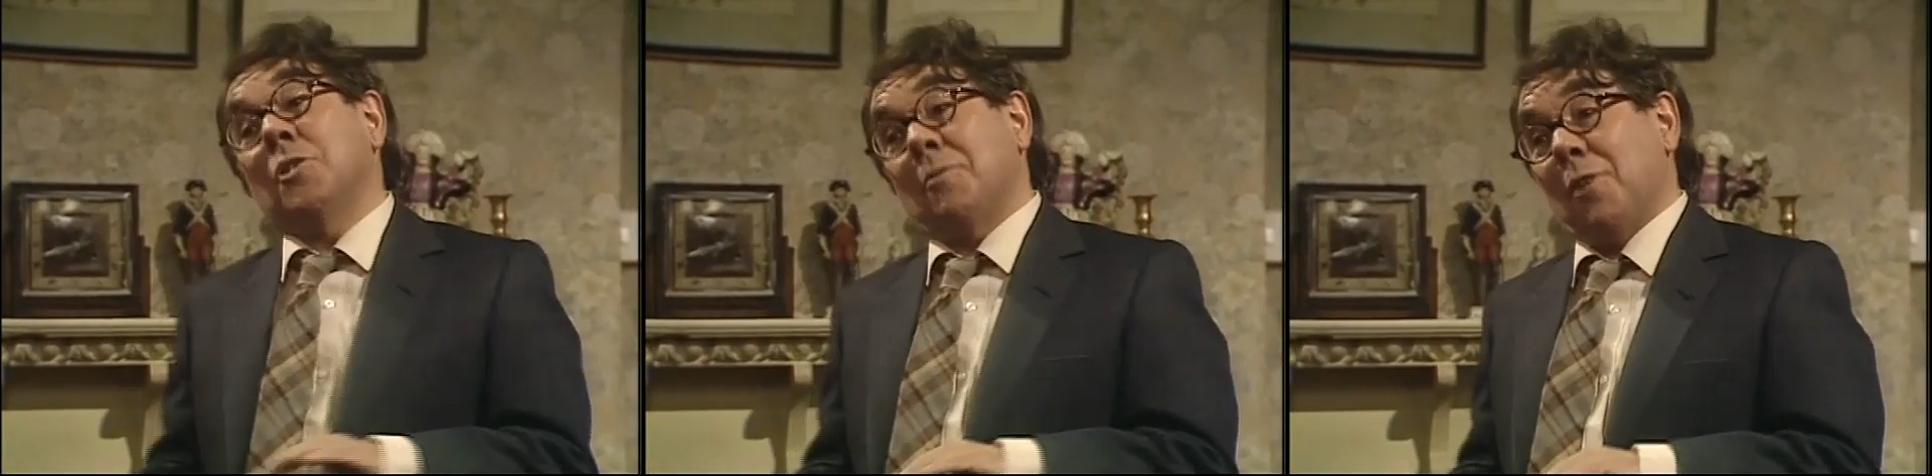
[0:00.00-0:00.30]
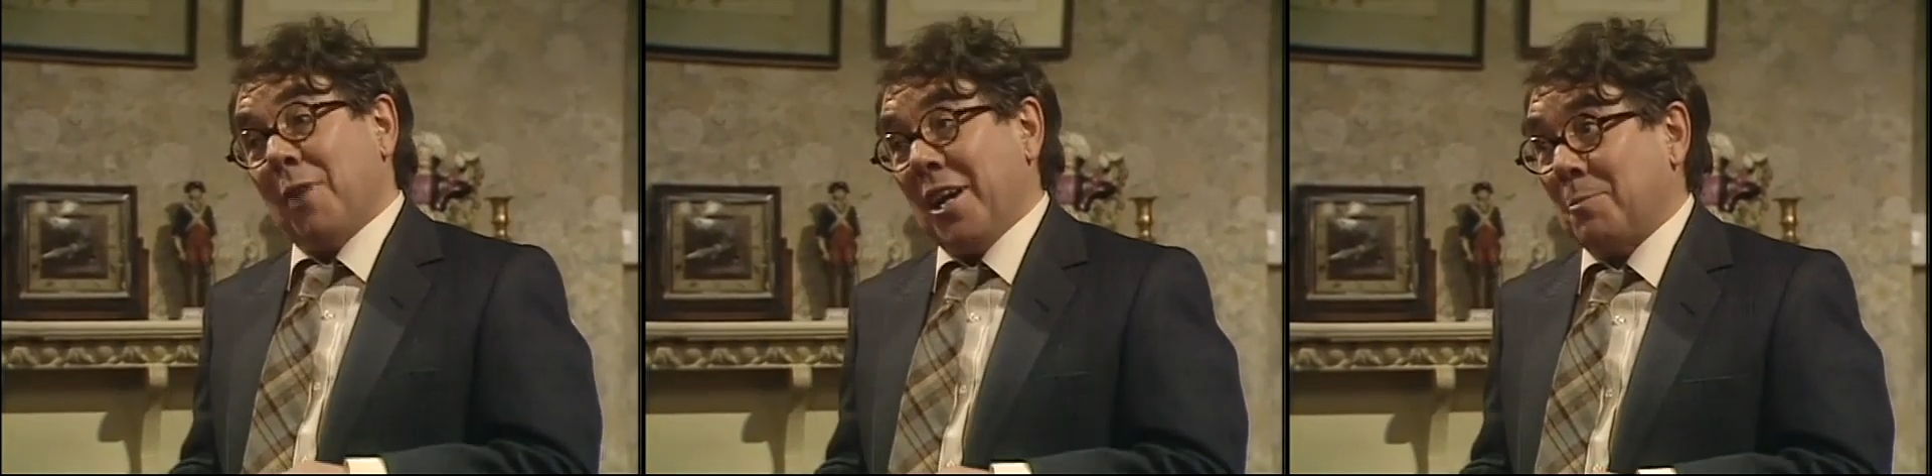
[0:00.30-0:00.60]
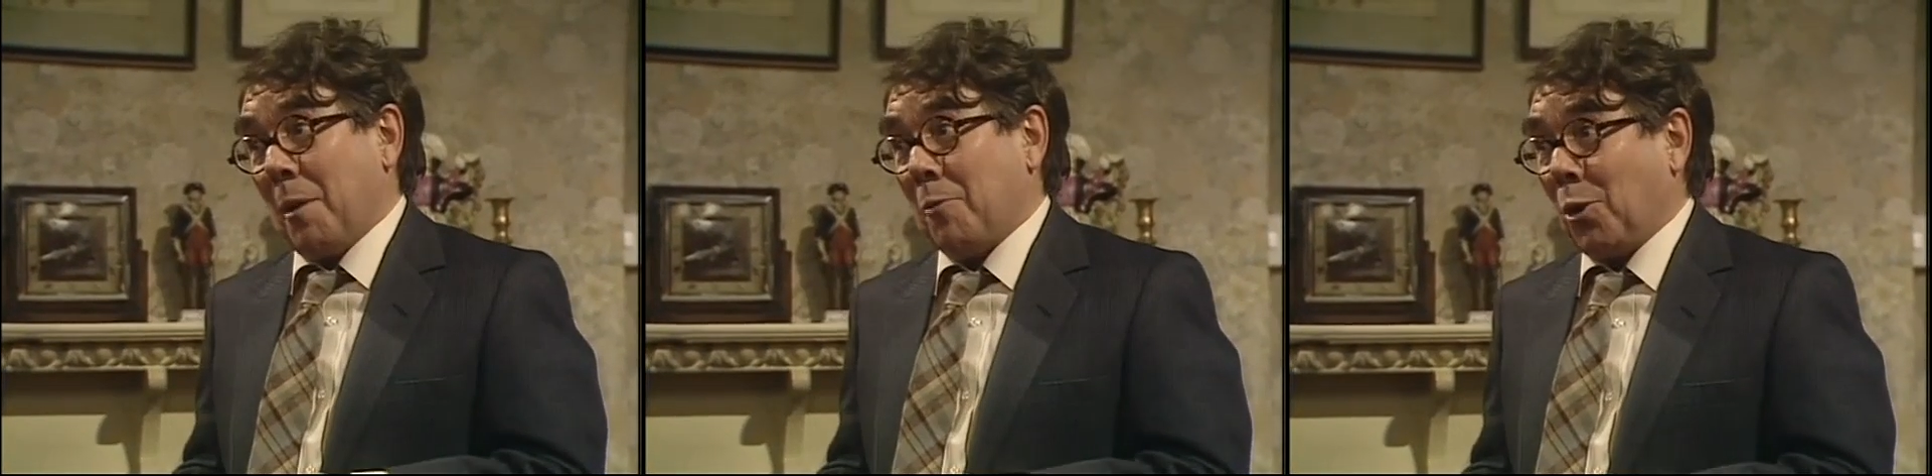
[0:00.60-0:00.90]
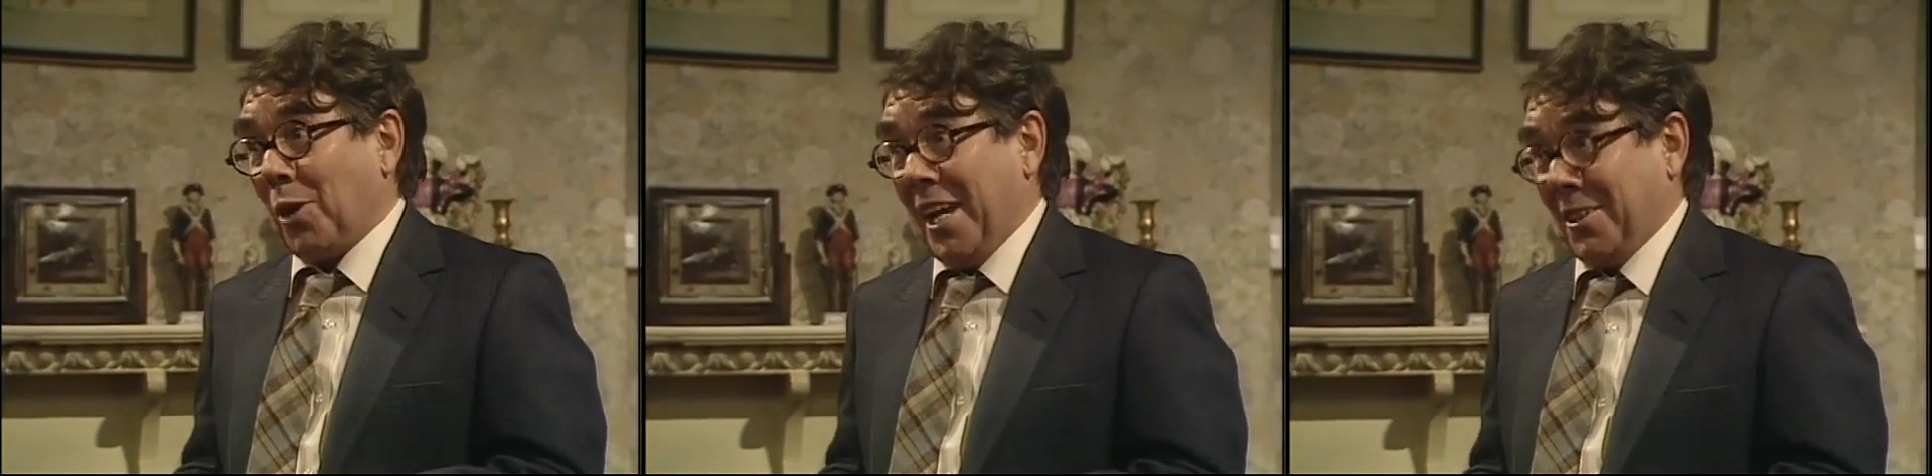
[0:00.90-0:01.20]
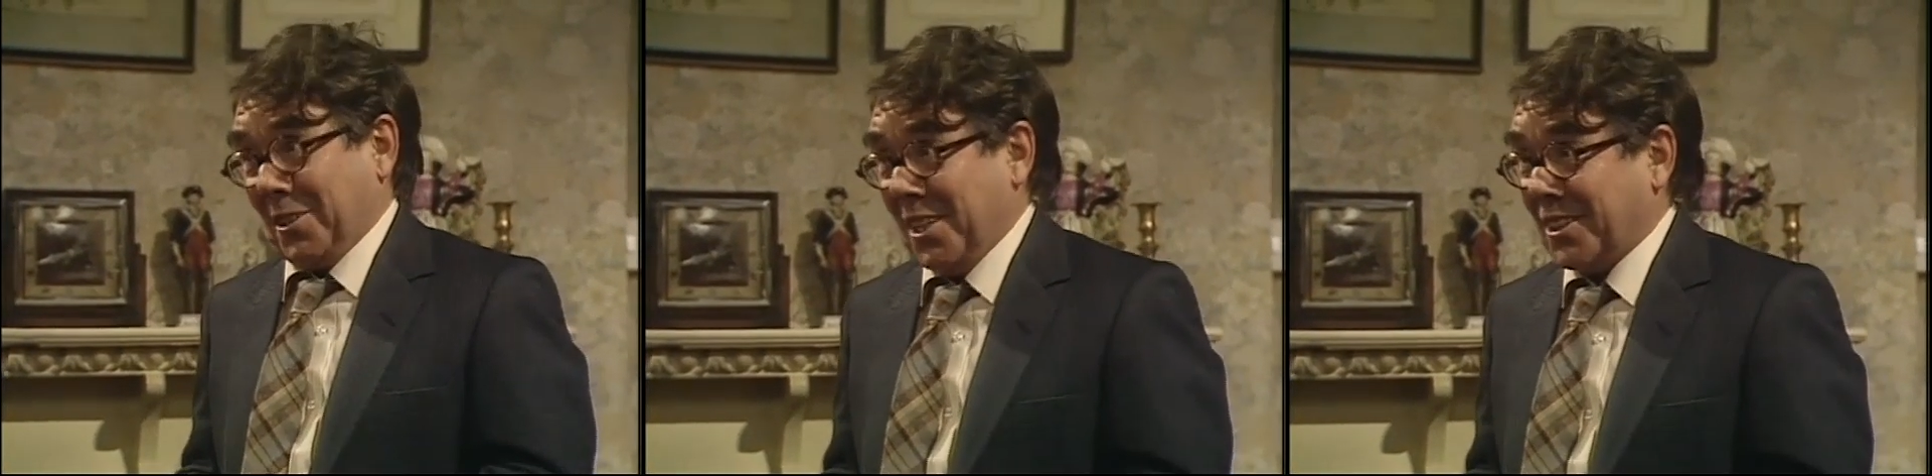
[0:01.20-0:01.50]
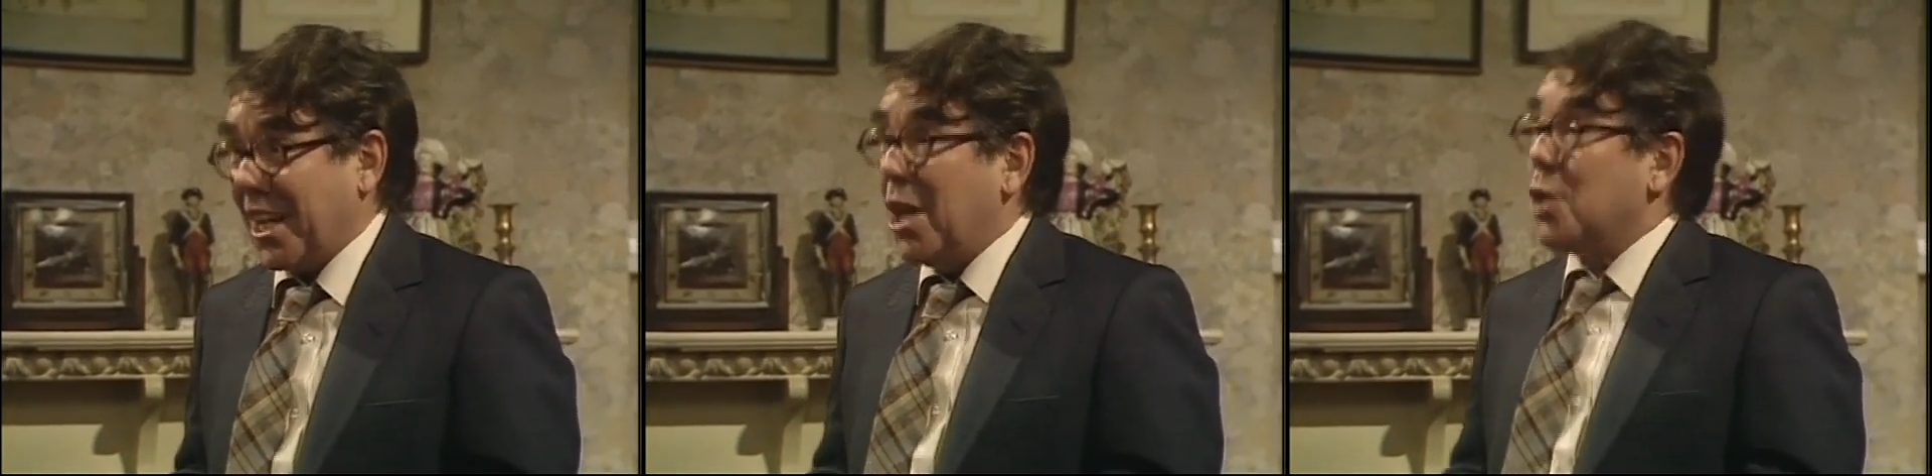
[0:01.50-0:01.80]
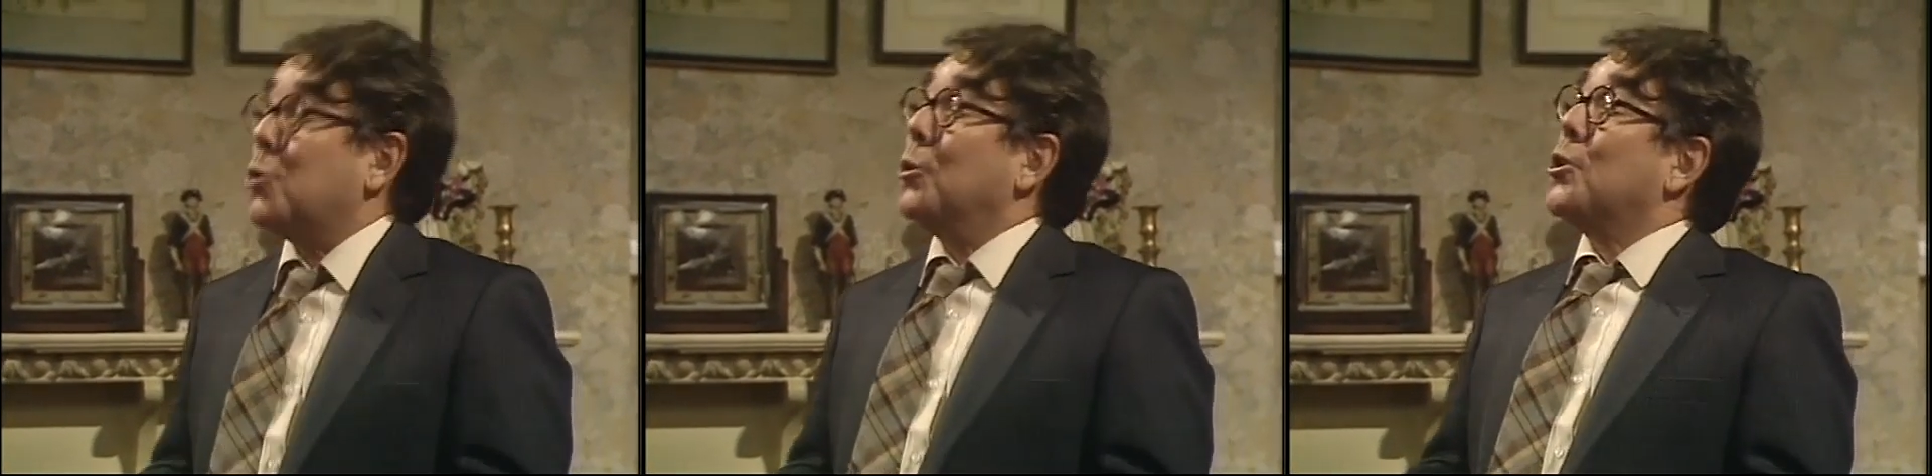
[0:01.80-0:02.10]
beautifully arranged by Ronald Hazelhurst
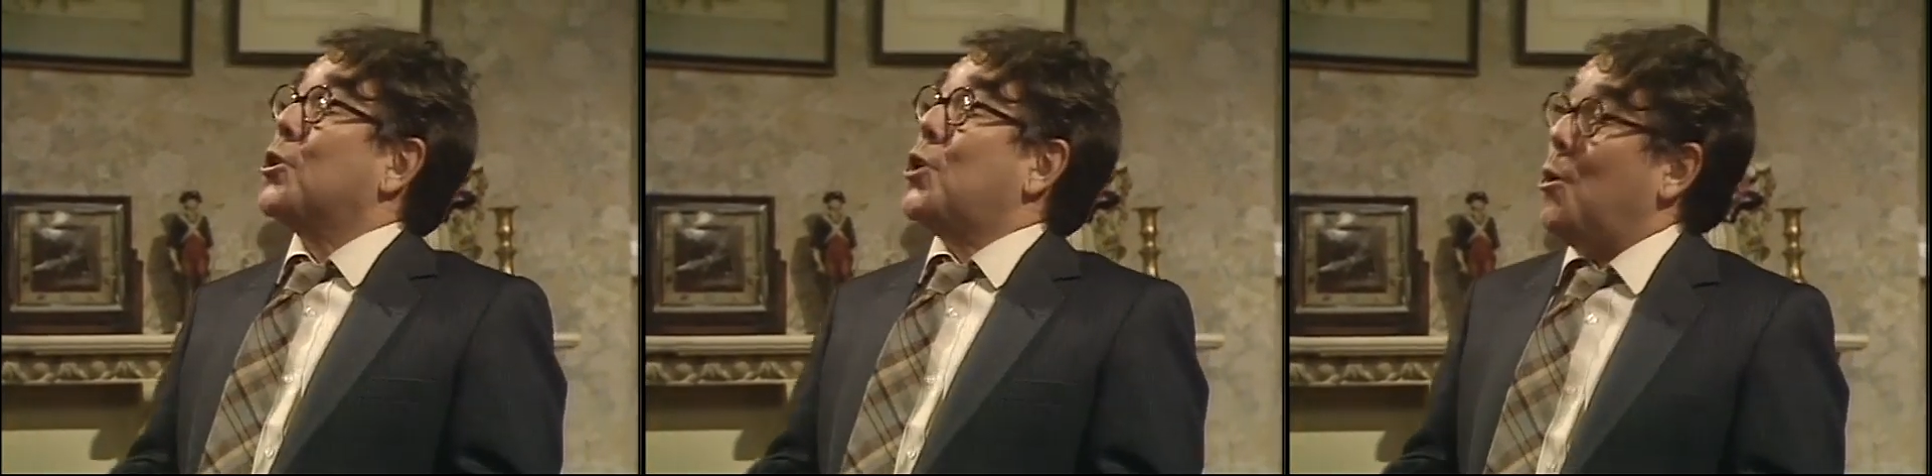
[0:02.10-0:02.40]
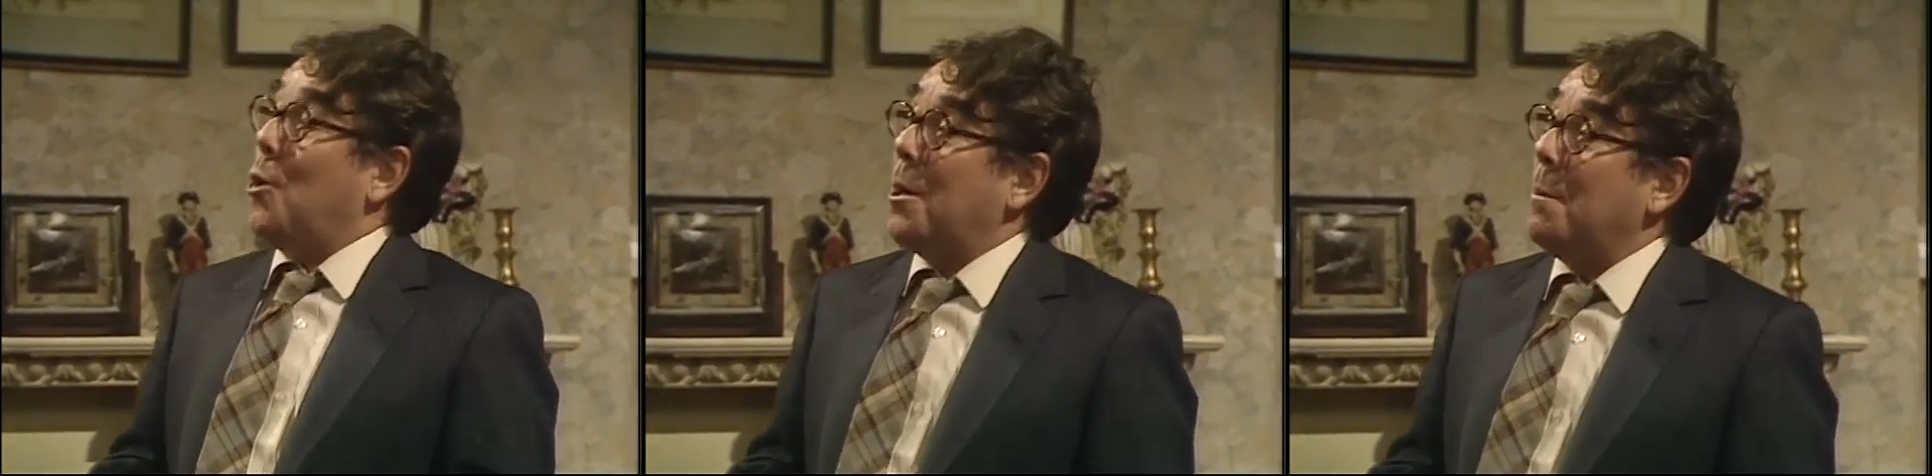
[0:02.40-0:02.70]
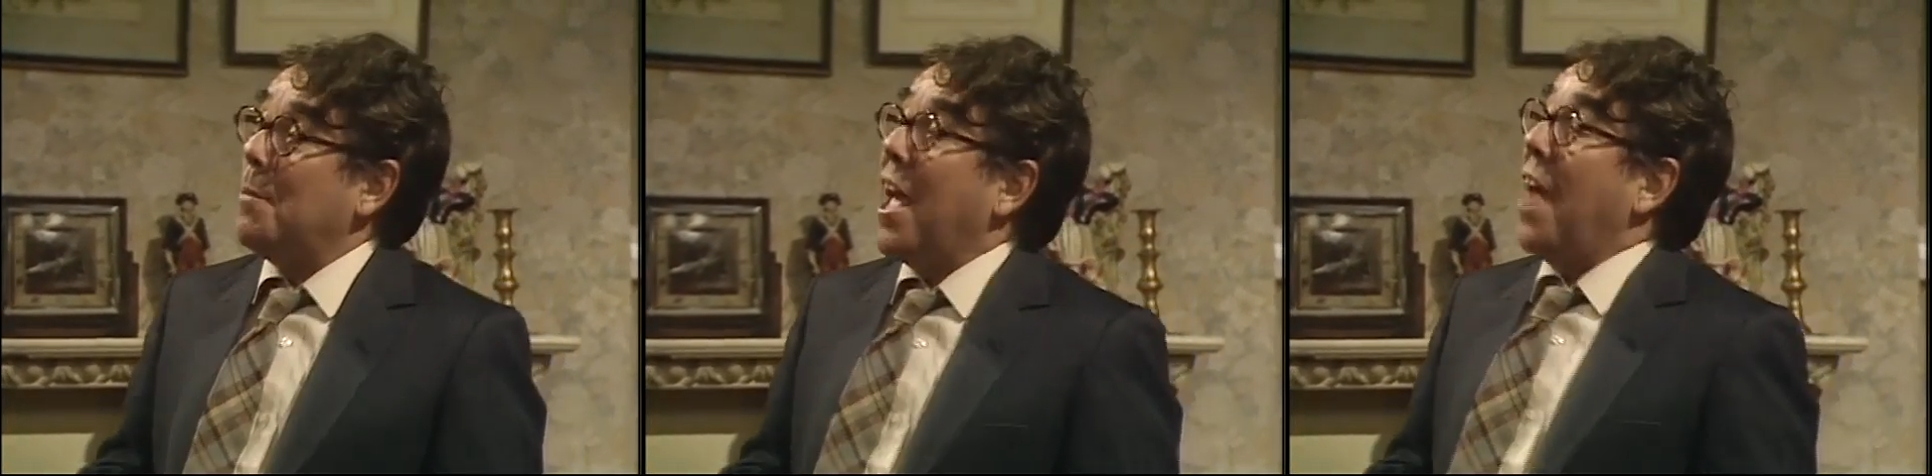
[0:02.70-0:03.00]
to the tune